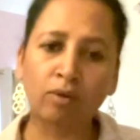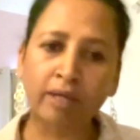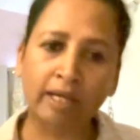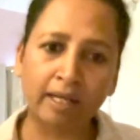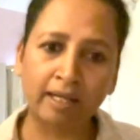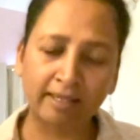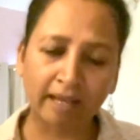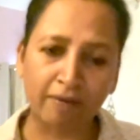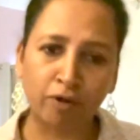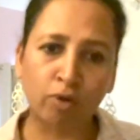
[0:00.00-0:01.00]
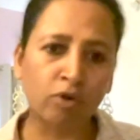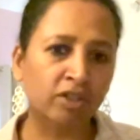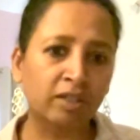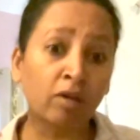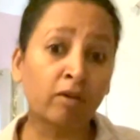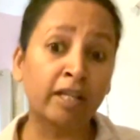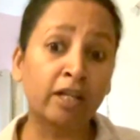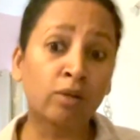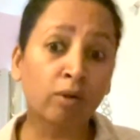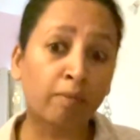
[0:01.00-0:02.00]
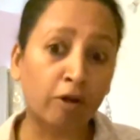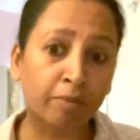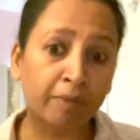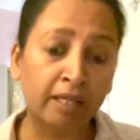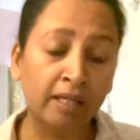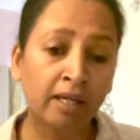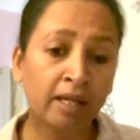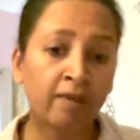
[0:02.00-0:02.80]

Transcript: okay, let's have a course. They already know about me.